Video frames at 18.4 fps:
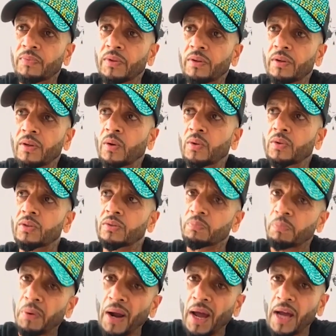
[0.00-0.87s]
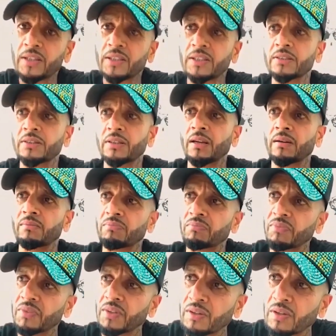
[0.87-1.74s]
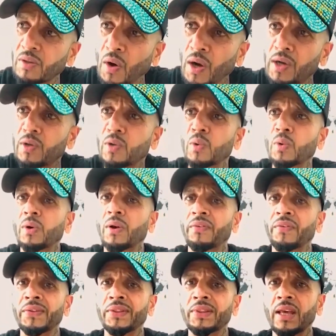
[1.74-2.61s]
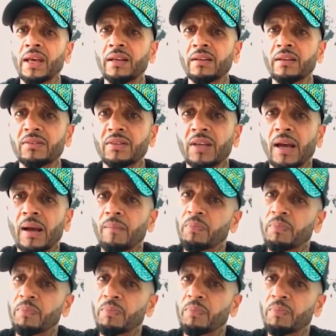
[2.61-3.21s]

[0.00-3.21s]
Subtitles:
you know, just practice and try to do different things.